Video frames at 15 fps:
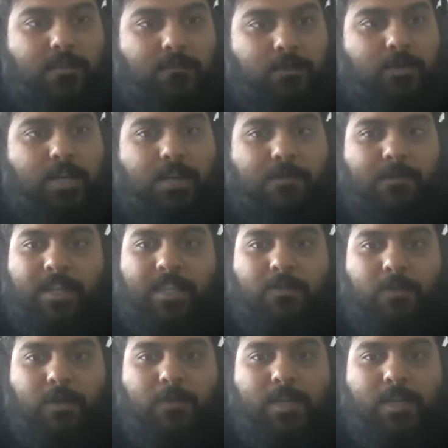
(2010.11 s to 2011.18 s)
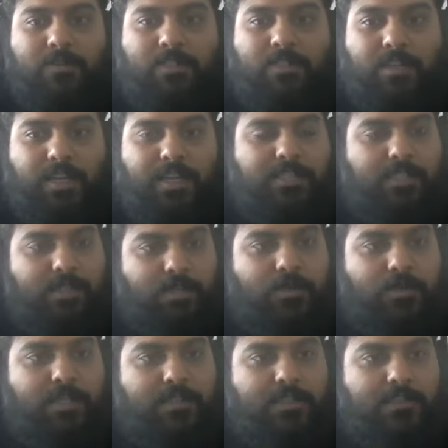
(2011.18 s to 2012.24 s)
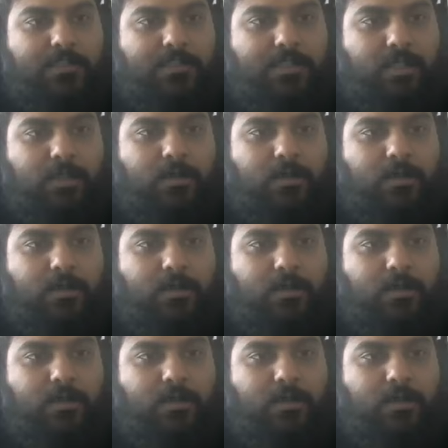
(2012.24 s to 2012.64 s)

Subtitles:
If you can't make the payment, I would say reach out to us.